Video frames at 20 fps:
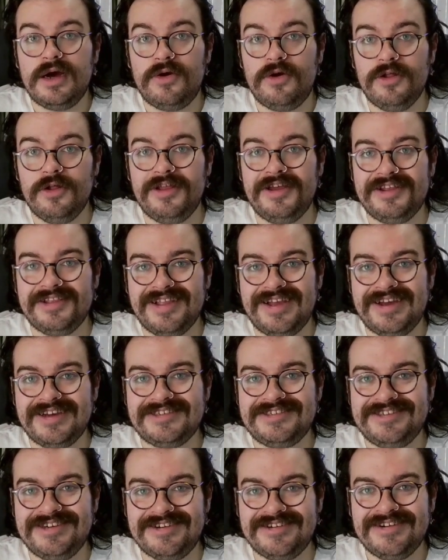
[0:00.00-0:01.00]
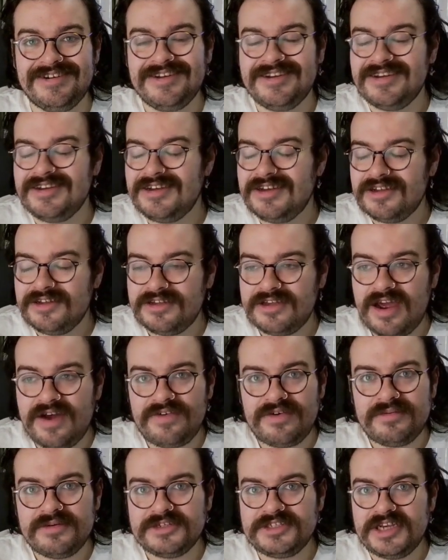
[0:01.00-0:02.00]
All In last year. Get
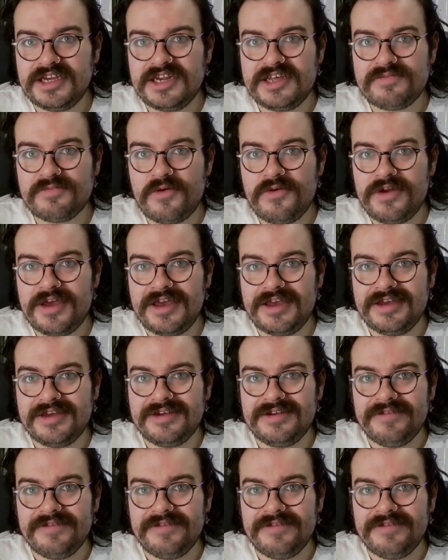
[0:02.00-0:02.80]
her Mercedes Moné